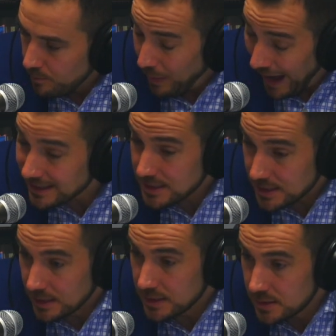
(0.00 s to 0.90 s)

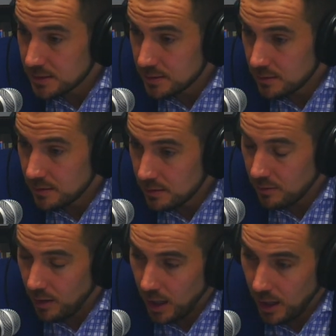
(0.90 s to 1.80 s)
policies
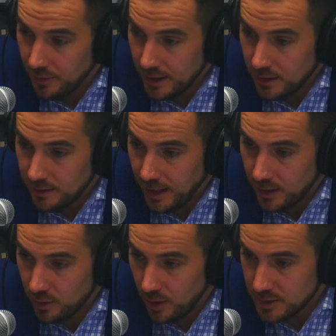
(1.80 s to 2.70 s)
that
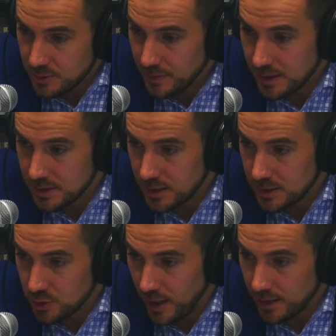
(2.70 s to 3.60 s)
her husband is
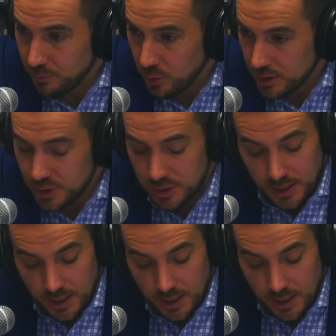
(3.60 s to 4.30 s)
trying to push.